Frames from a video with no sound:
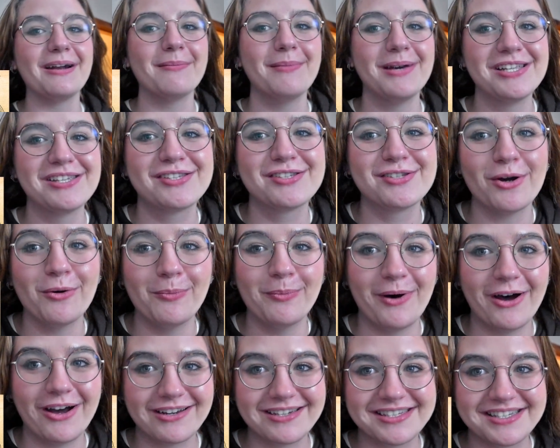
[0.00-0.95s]
on my
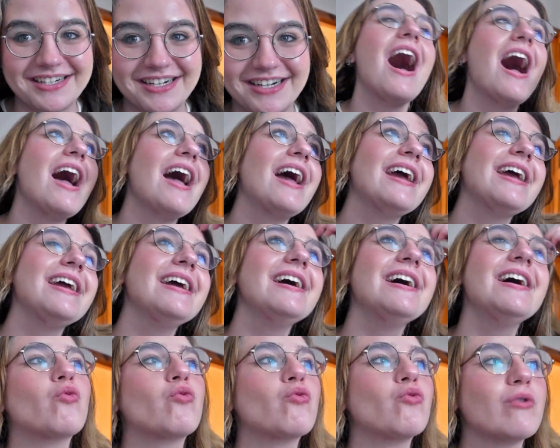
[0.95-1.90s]
soapbox here. I
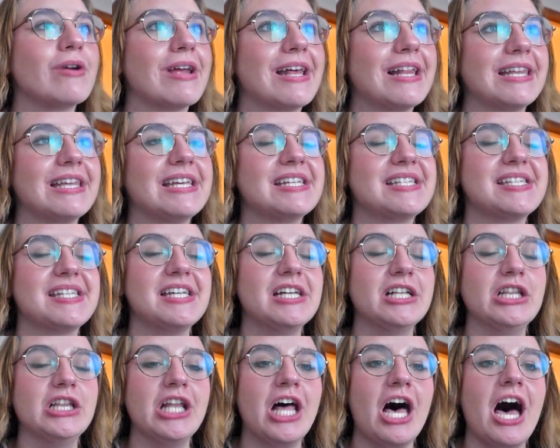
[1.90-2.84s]
really see
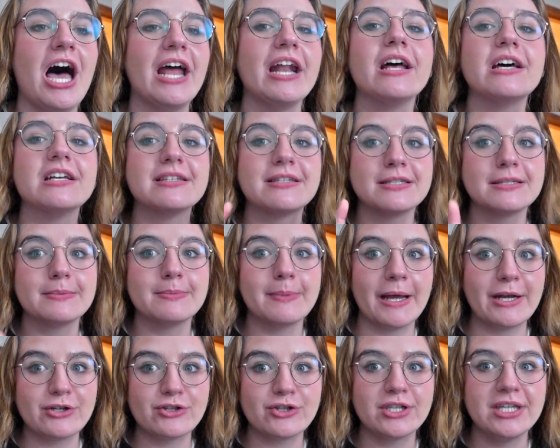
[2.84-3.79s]
a lot,
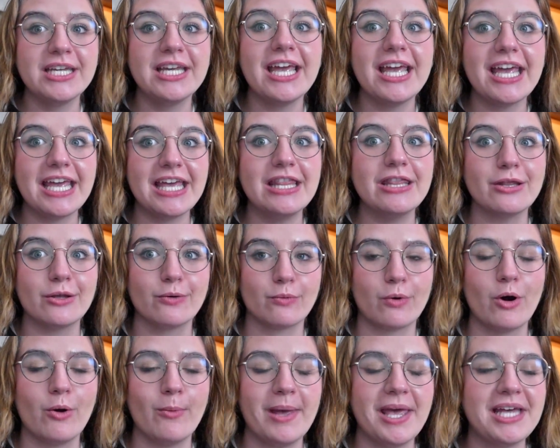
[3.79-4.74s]
especially in the
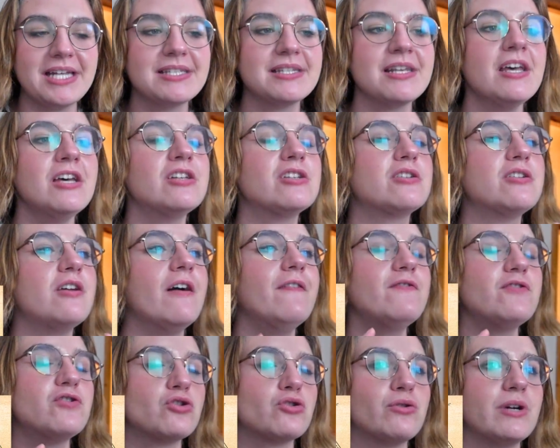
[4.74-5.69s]
romance. So you
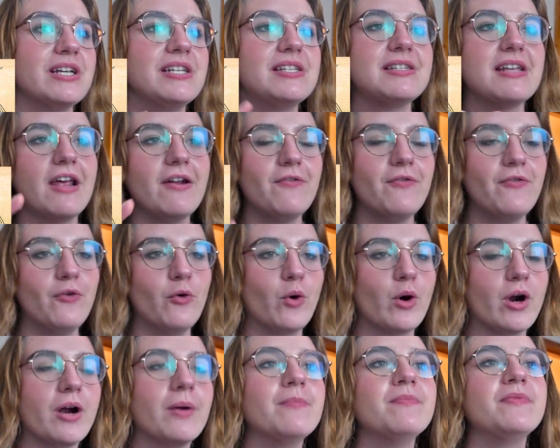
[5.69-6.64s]
have Triss and
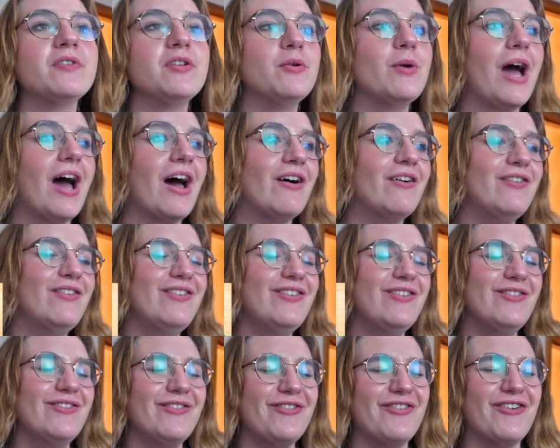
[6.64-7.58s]
Four. You have
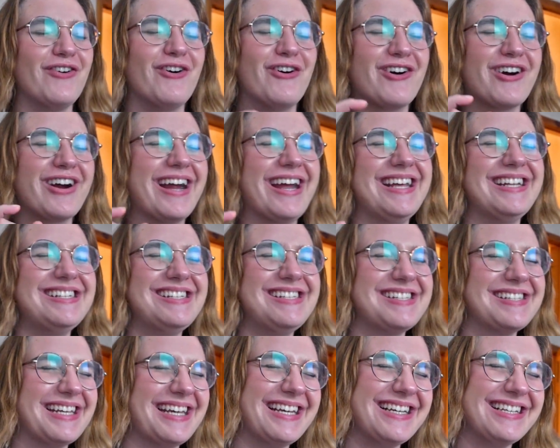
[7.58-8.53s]
Four and
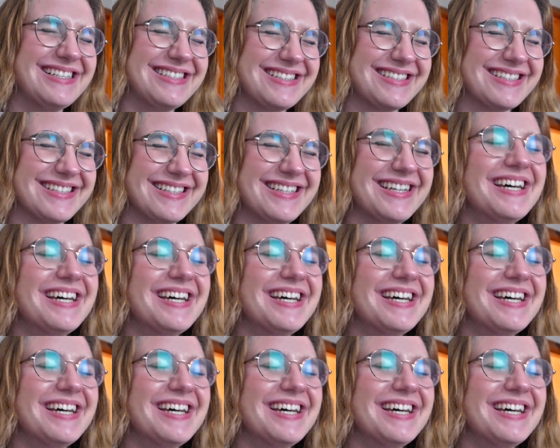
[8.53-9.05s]
Six.